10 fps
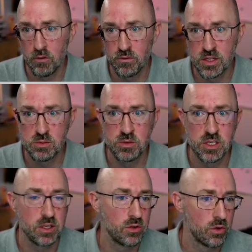of this
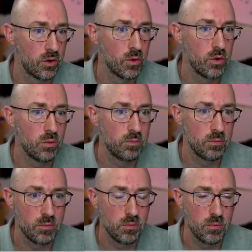particular group
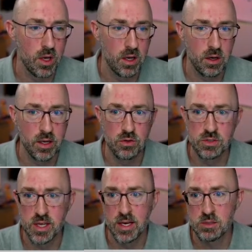and
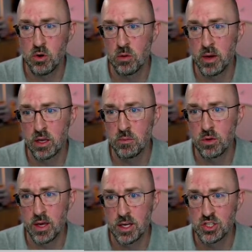use that as part of my
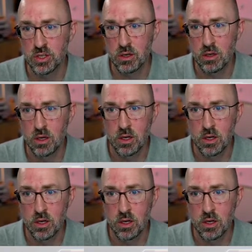communication.